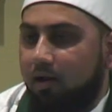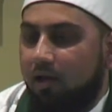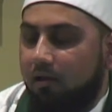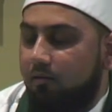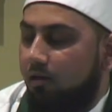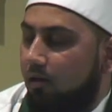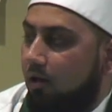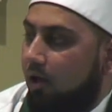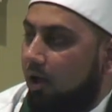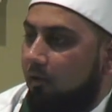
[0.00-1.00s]
I,
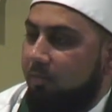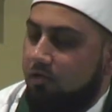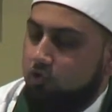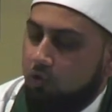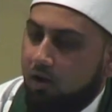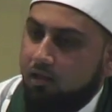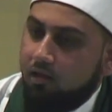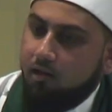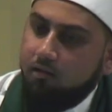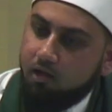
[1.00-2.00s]
I make sure, I,
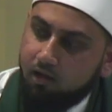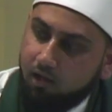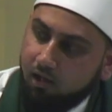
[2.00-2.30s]
uh,